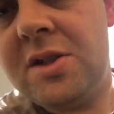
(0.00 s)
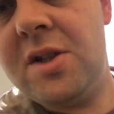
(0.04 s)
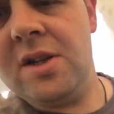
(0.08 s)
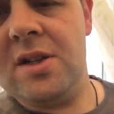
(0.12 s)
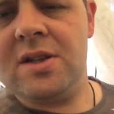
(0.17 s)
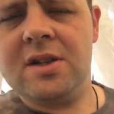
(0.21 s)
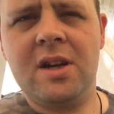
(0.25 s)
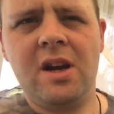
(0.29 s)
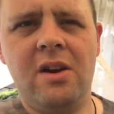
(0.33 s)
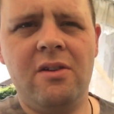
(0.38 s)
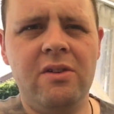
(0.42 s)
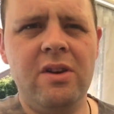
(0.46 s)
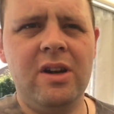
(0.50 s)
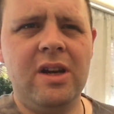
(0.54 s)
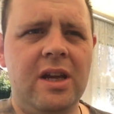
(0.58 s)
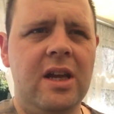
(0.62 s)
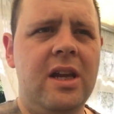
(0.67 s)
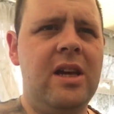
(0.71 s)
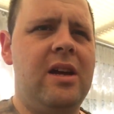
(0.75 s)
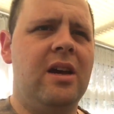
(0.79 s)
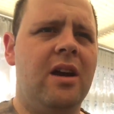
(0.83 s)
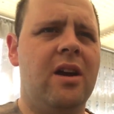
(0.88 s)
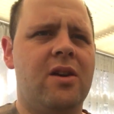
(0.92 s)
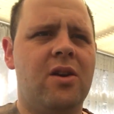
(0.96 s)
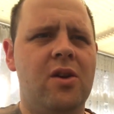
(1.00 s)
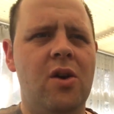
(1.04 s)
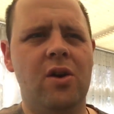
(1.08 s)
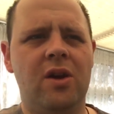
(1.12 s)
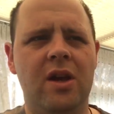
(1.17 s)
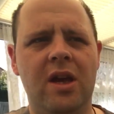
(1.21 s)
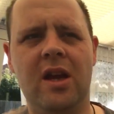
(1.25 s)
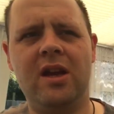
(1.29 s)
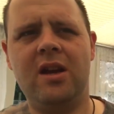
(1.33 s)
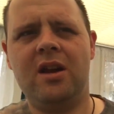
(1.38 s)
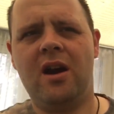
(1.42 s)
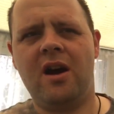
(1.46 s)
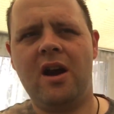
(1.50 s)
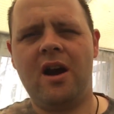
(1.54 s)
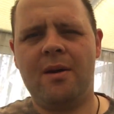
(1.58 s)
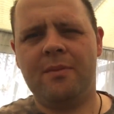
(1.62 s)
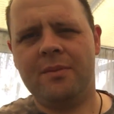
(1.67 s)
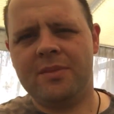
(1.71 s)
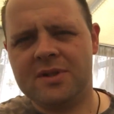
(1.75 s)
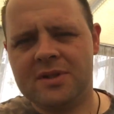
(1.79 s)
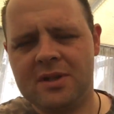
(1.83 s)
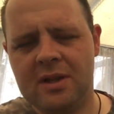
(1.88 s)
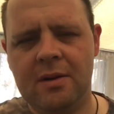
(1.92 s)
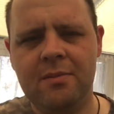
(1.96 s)
just currently cooking
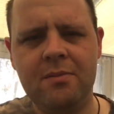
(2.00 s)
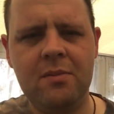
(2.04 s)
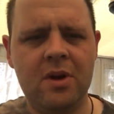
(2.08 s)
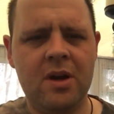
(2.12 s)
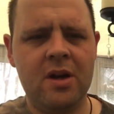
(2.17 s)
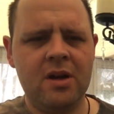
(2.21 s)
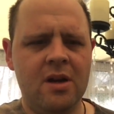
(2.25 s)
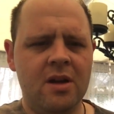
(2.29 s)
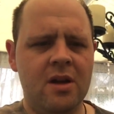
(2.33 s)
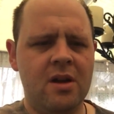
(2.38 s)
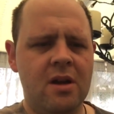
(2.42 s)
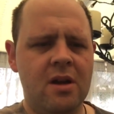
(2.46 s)
up some